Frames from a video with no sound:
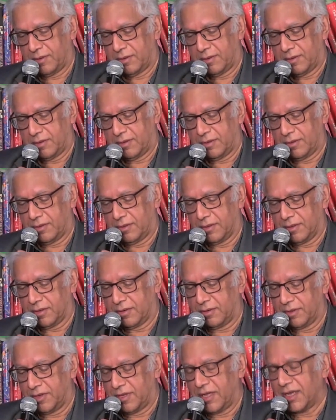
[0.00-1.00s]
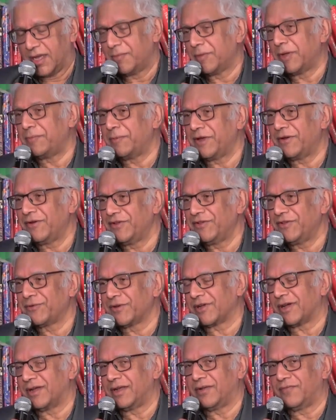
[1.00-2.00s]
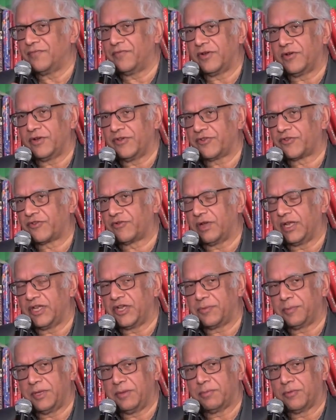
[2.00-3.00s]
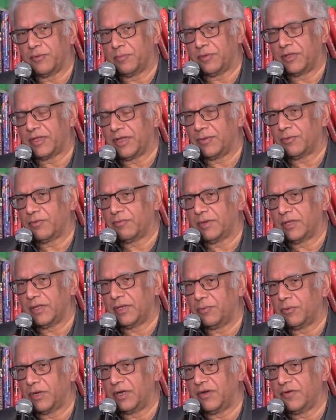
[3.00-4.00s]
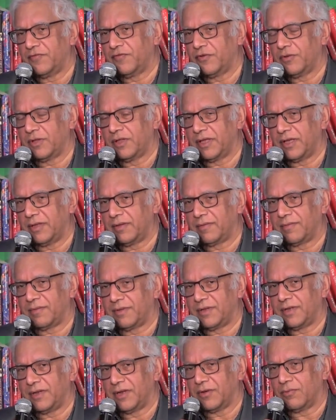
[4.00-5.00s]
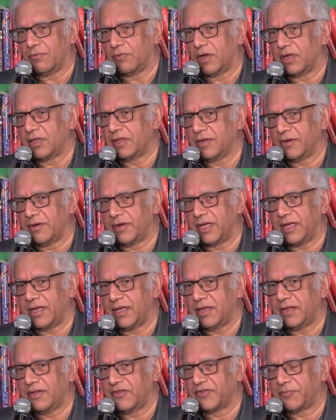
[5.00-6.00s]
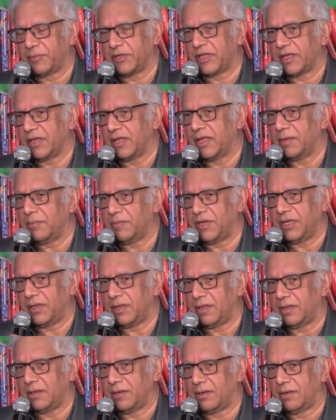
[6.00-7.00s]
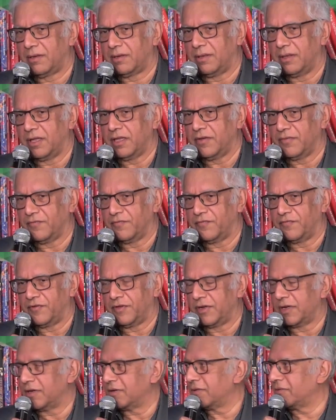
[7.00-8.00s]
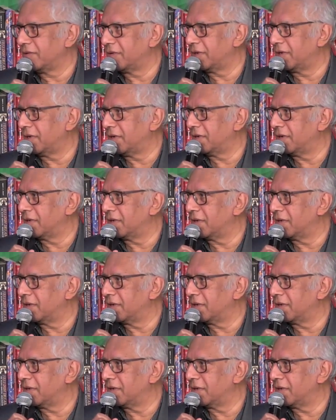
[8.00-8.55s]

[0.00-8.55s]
And my parents were kind of very strange people, but they were really wonderful. They, wrung their hands, but they let me live, and